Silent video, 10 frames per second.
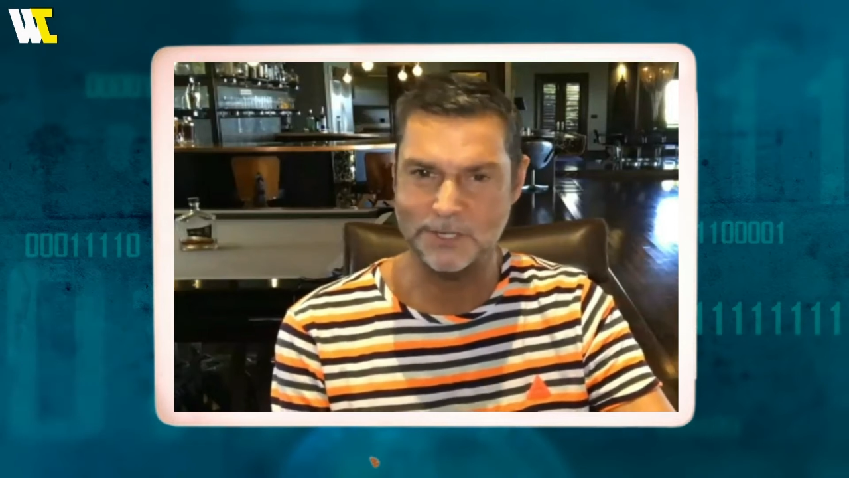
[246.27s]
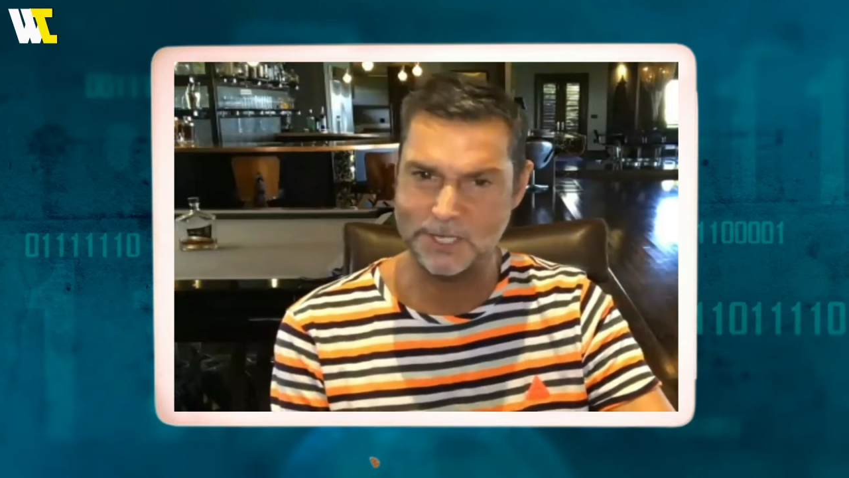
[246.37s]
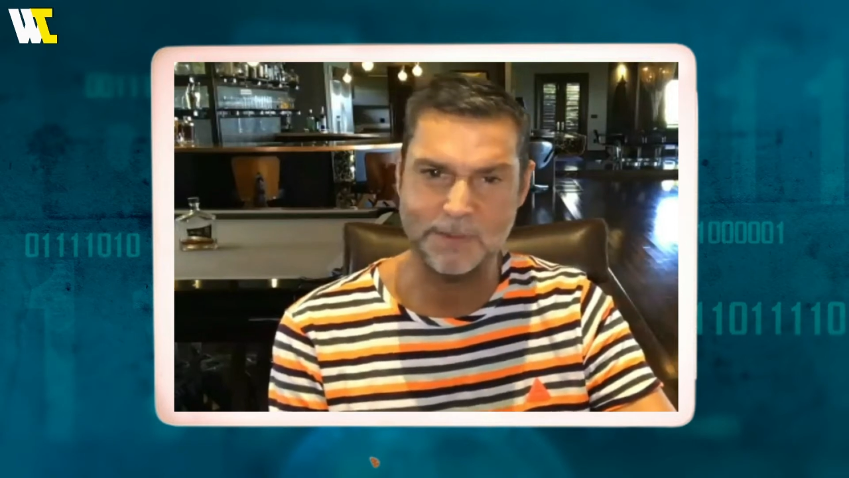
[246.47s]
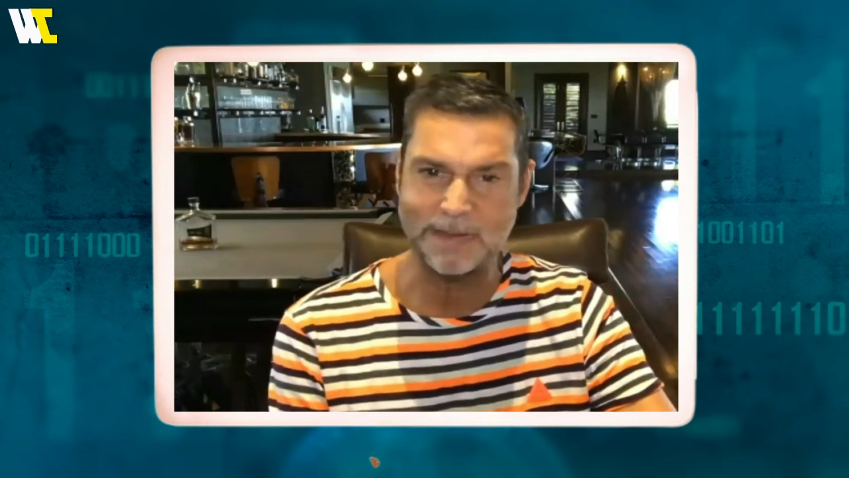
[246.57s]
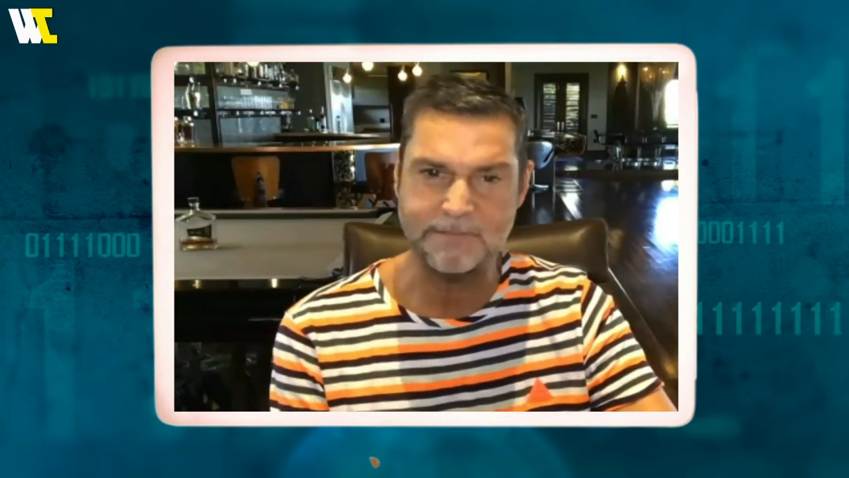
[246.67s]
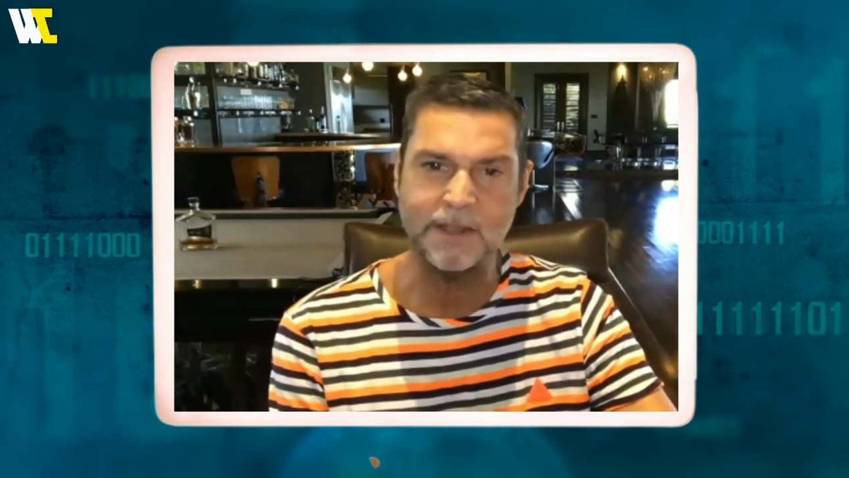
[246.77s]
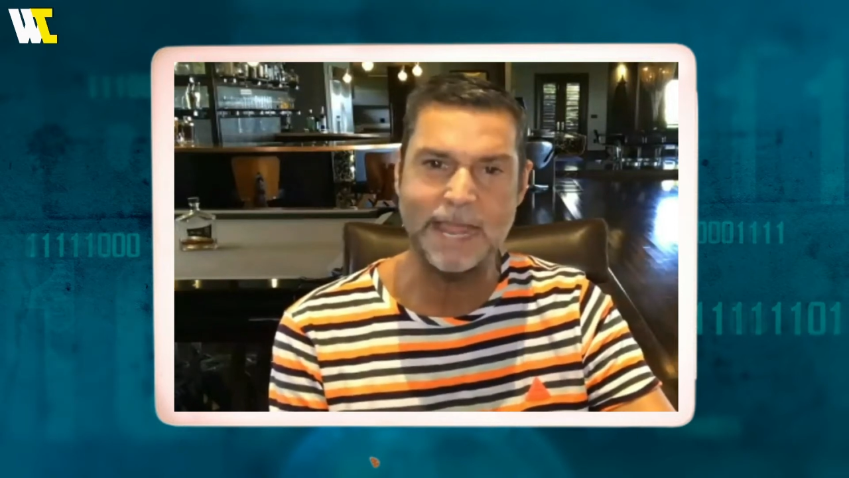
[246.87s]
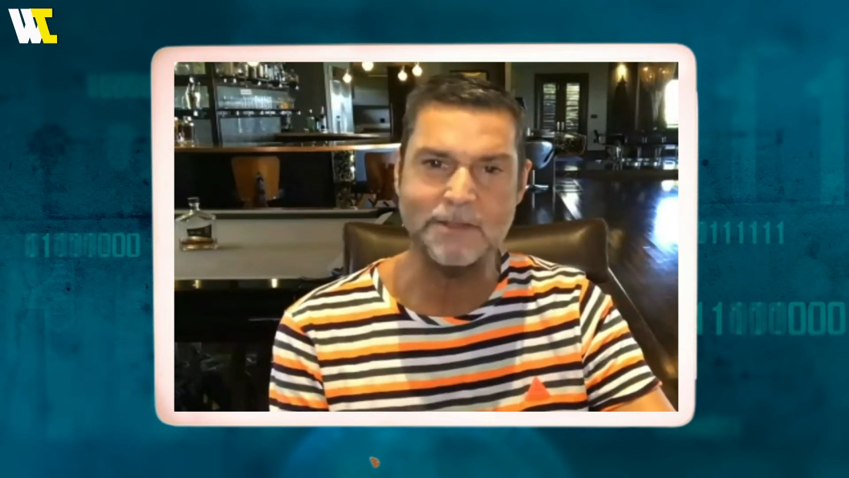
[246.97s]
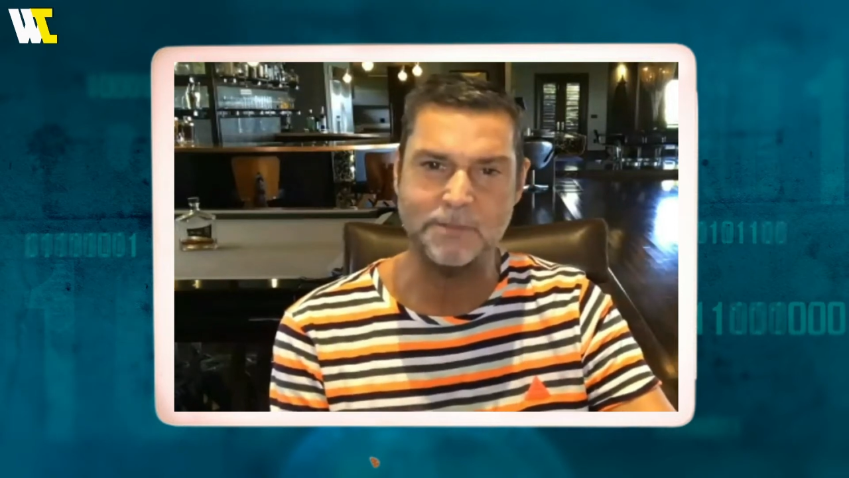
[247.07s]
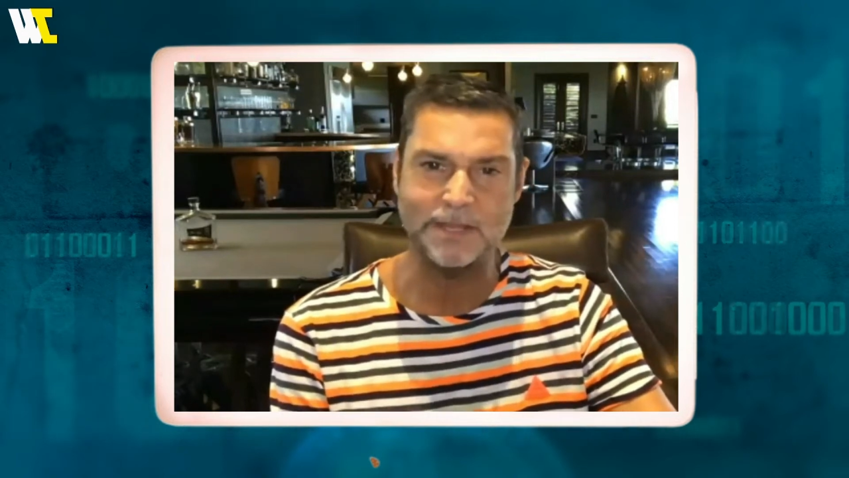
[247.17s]
You're just about to
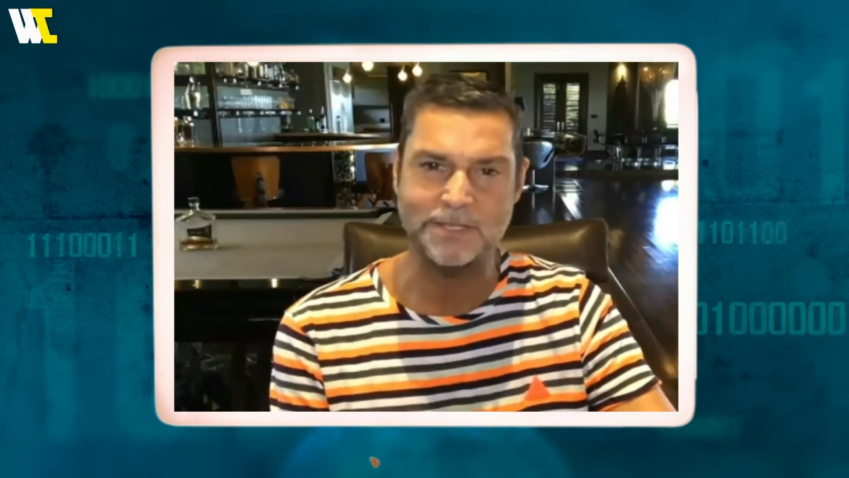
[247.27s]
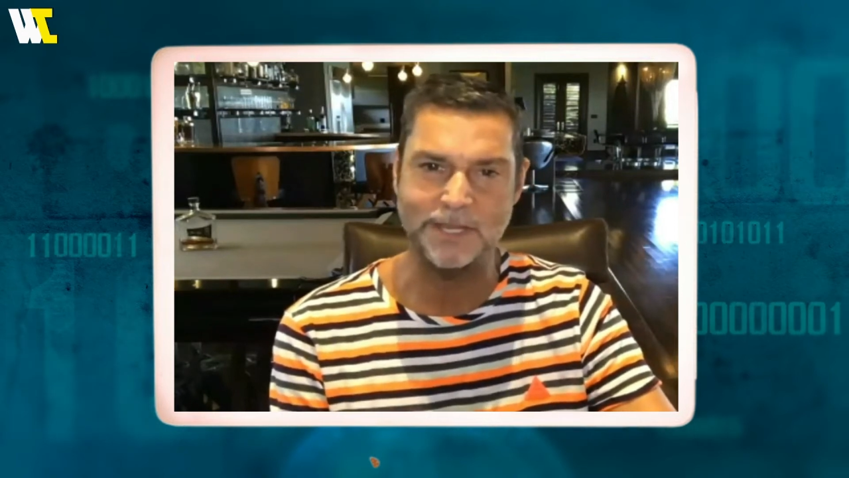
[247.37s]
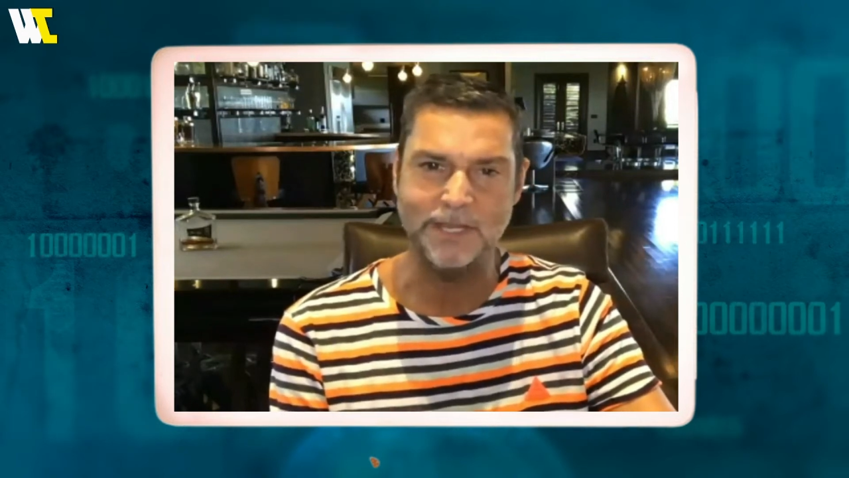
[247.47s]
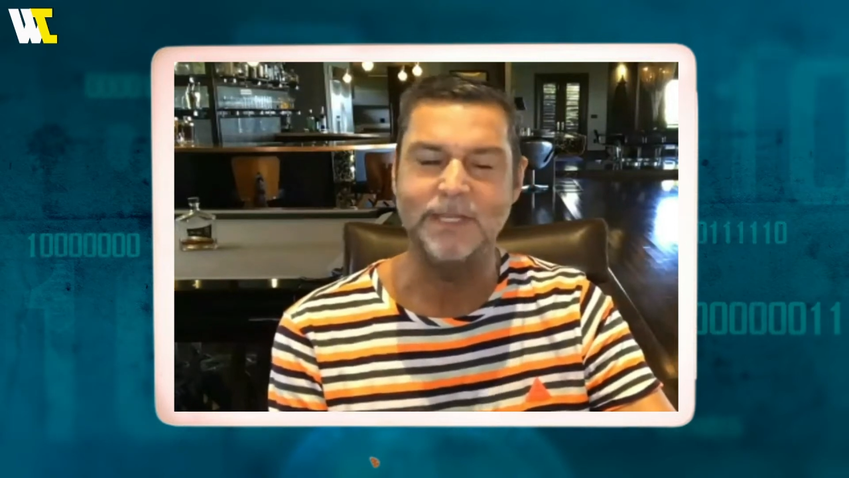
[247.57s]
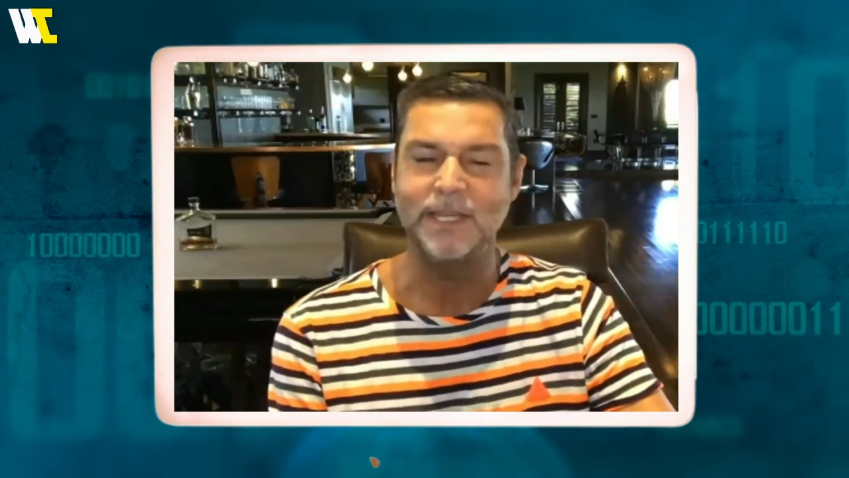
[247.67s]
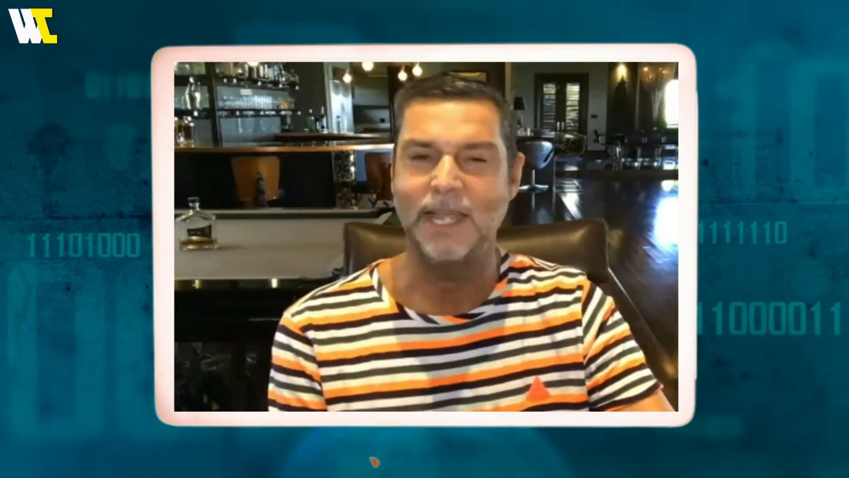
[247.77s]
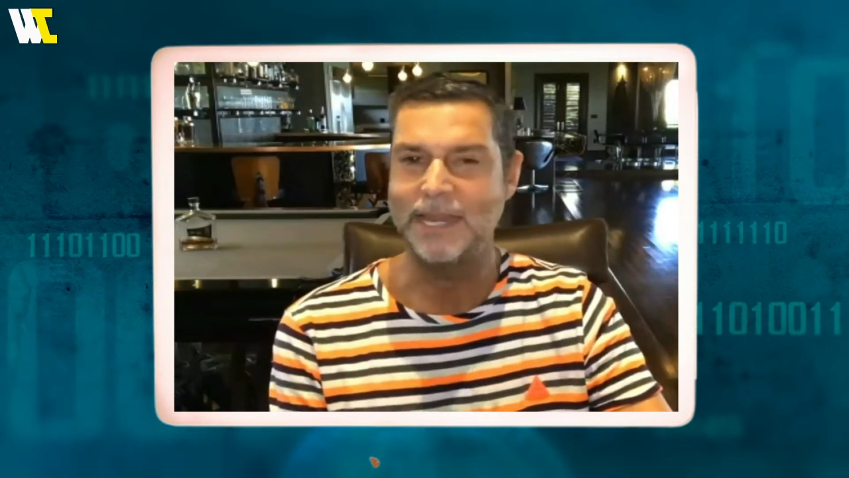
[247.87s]
find out about it,